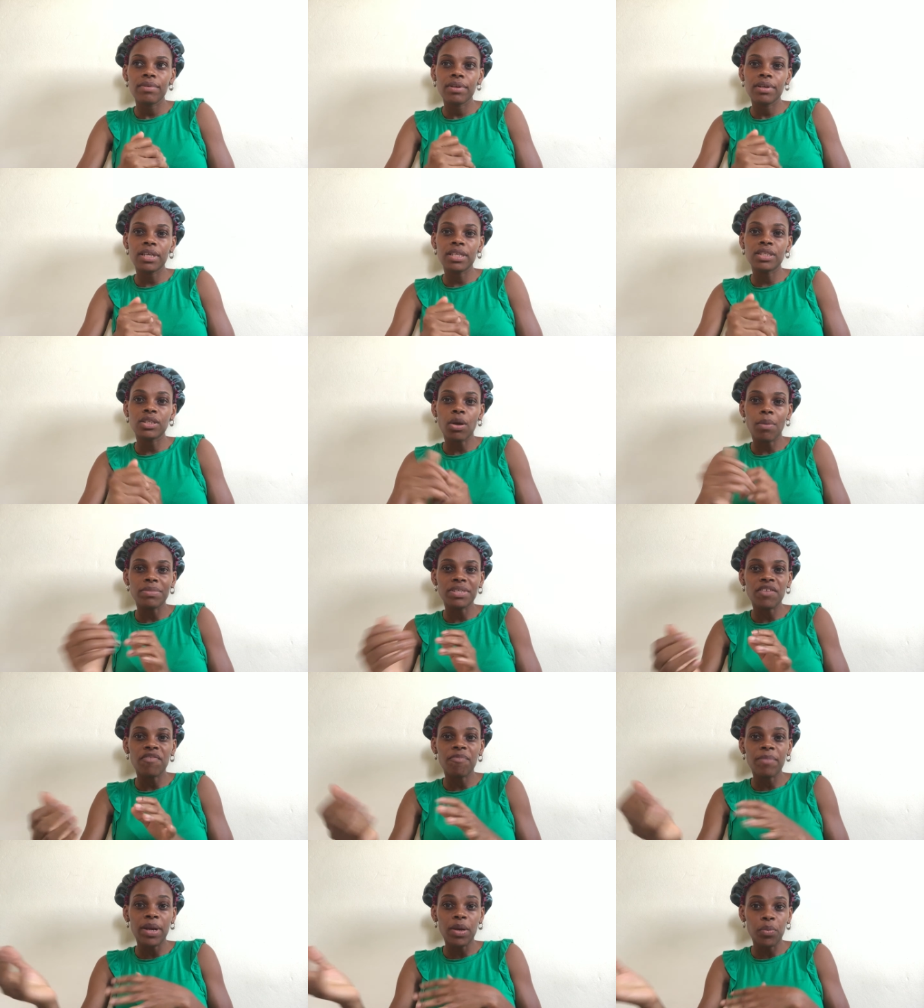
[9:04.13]
in terms
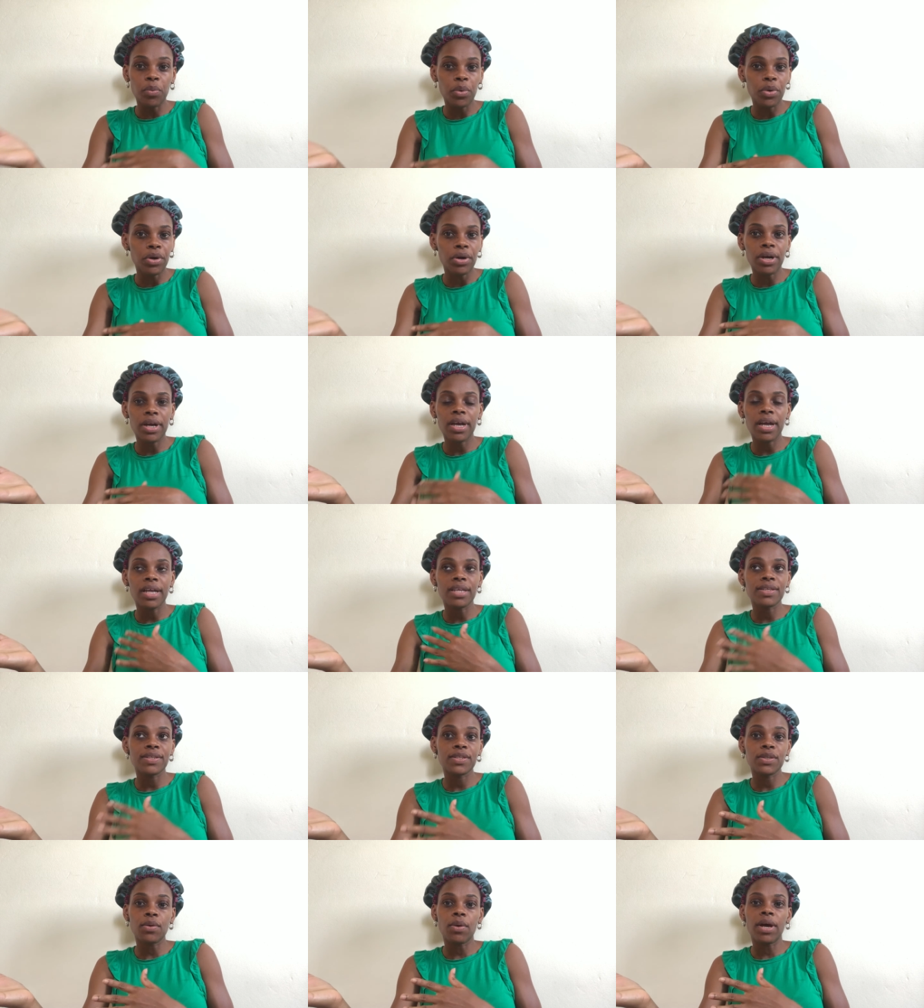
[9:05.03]
of my work
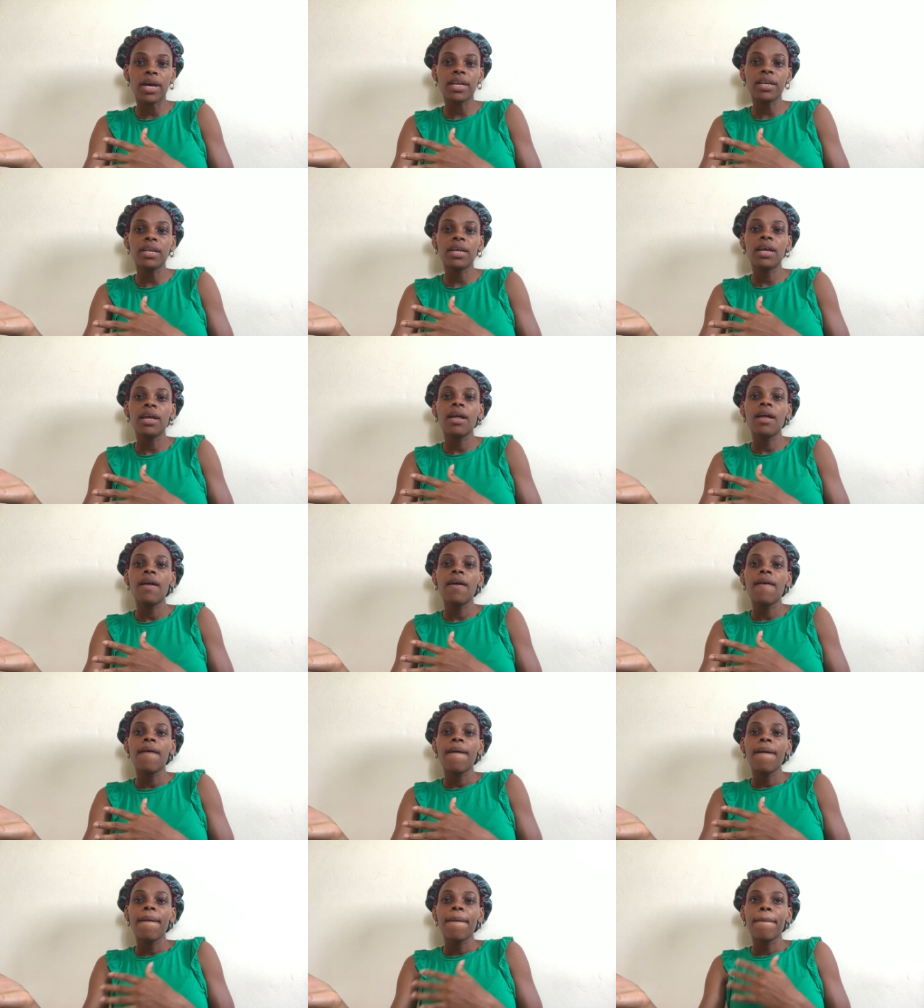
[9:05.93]
and so on.
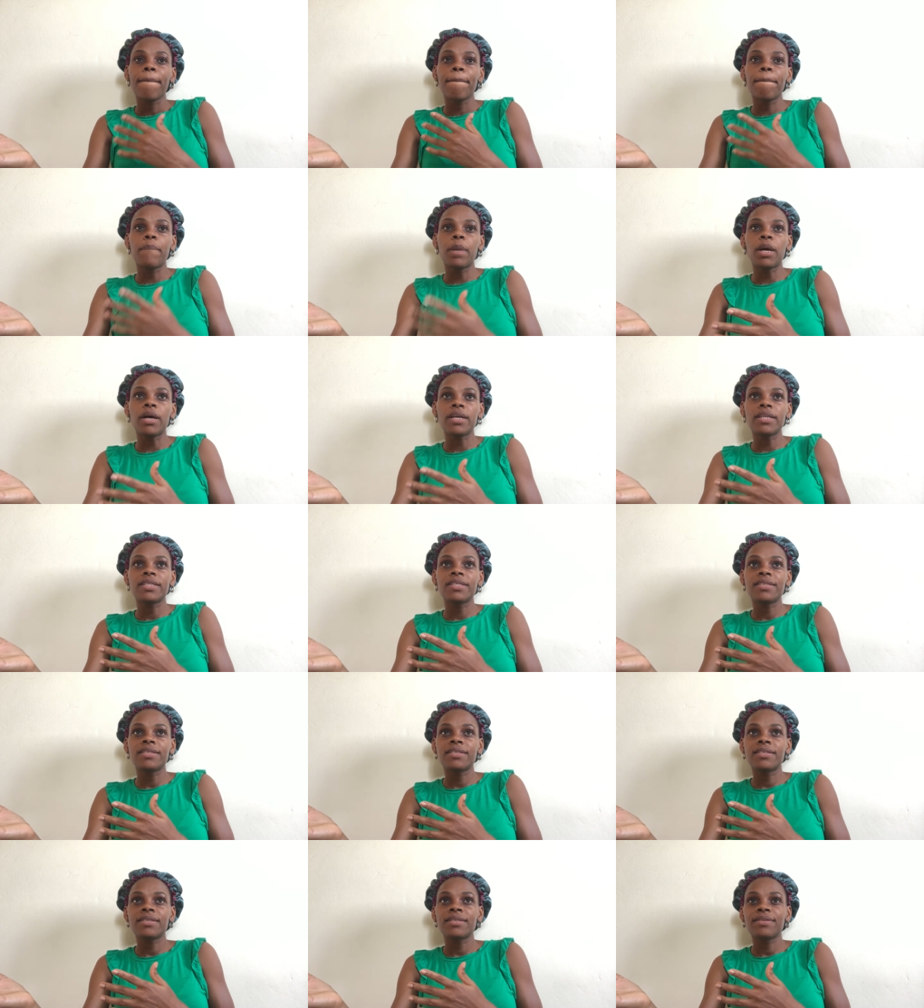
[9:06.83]
But,